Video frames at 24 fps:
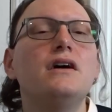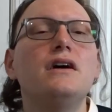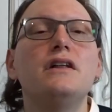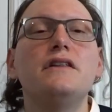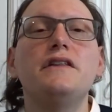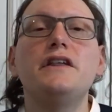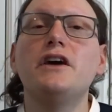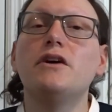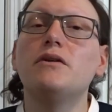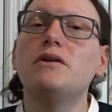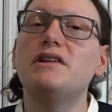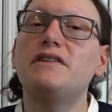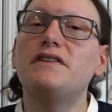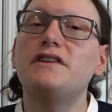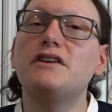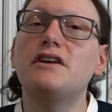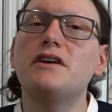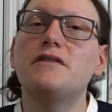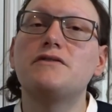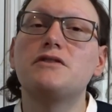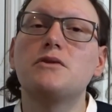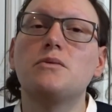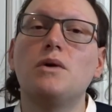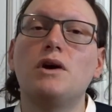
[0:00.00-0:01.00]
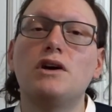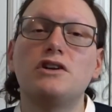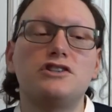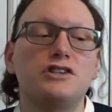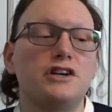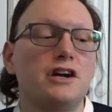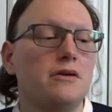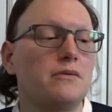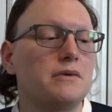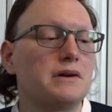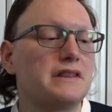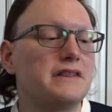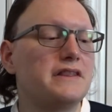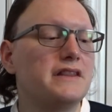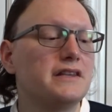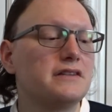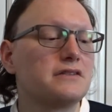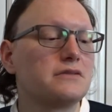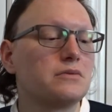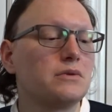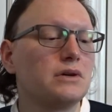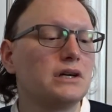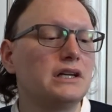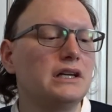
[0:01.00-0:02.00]
The only thing you have to watch out with
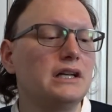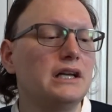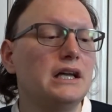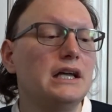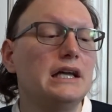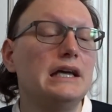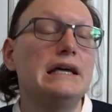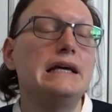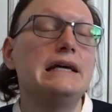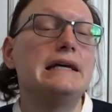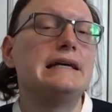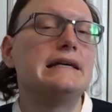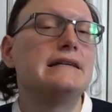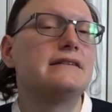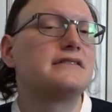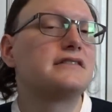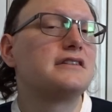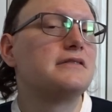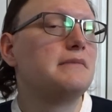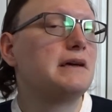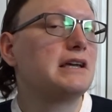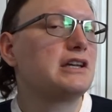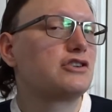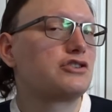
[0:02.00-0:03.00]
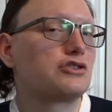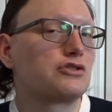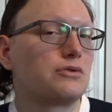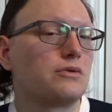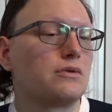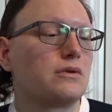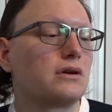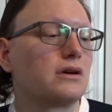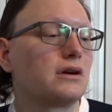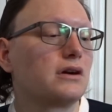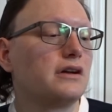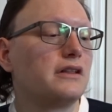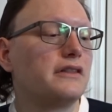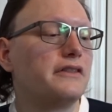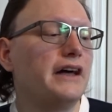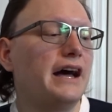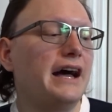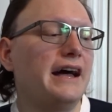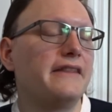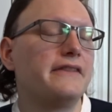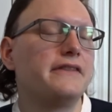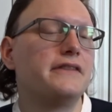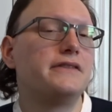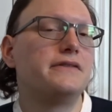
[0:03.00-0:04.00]
this one is to make sure
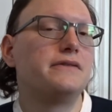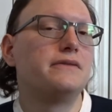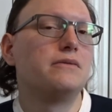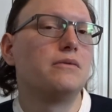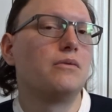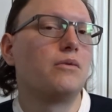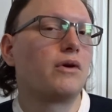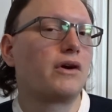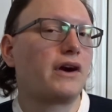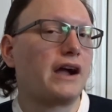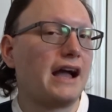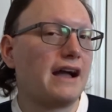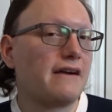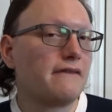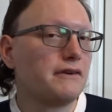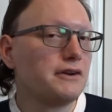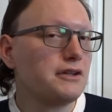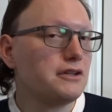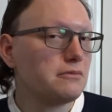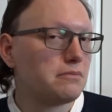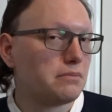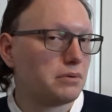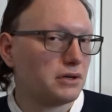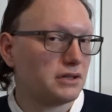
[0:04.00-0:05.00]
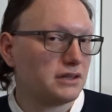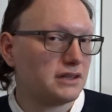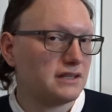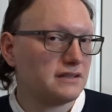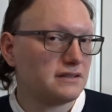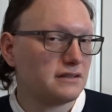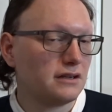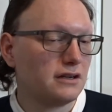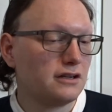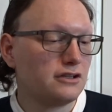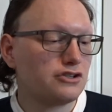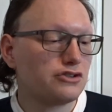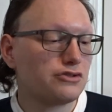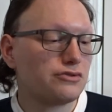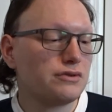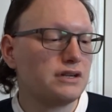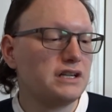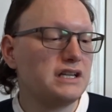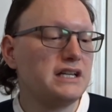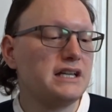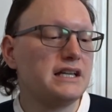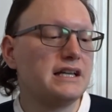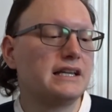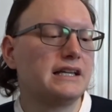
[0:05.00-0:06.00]
that wherever you put this on a
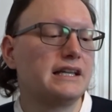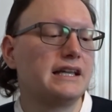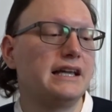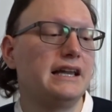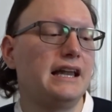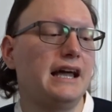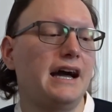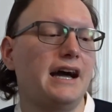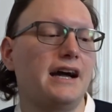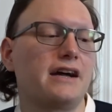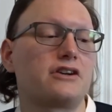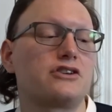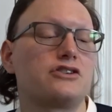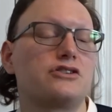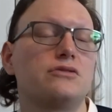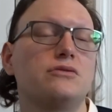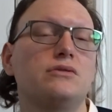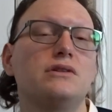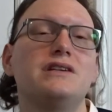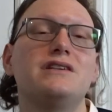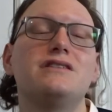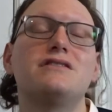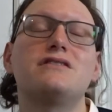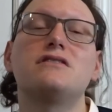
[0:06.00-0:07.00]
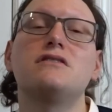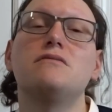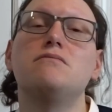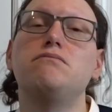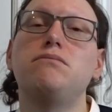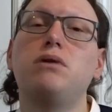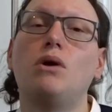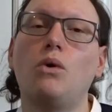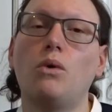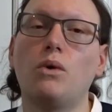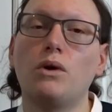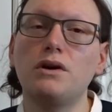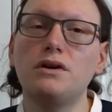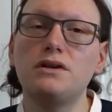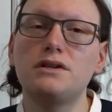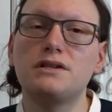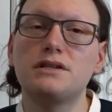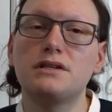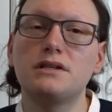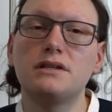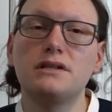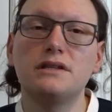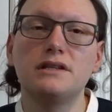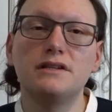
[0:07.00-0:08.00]
tree, it can actually
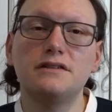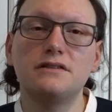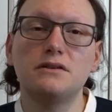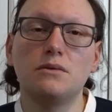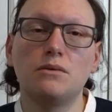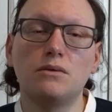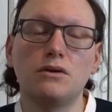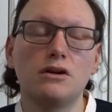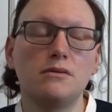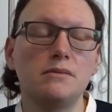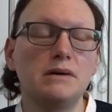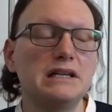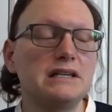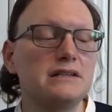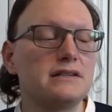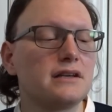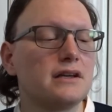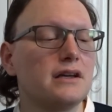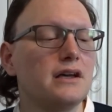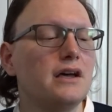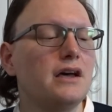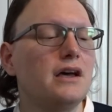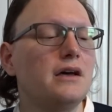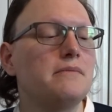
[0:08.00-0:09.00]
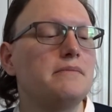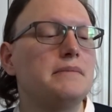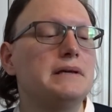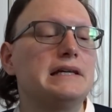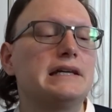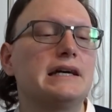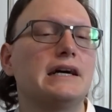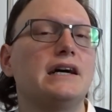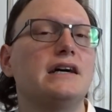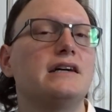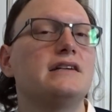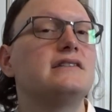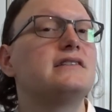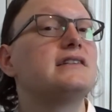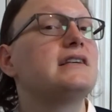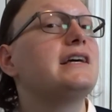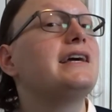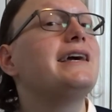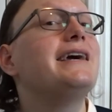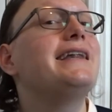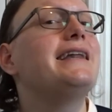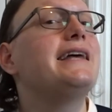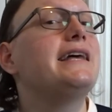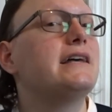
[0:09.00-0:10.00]
support this ornament because
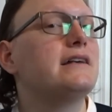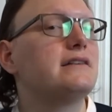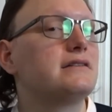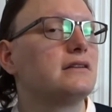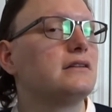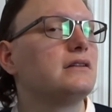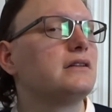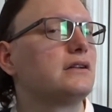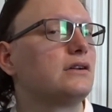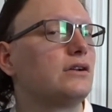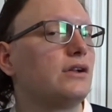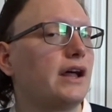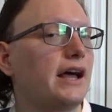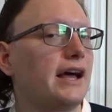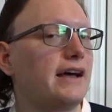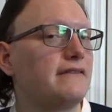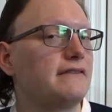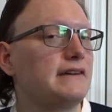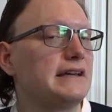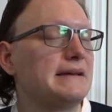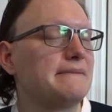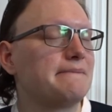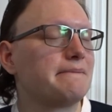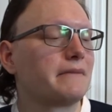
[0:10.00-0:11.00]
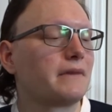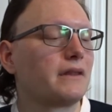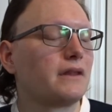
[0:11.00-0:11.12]
it is a little heavy.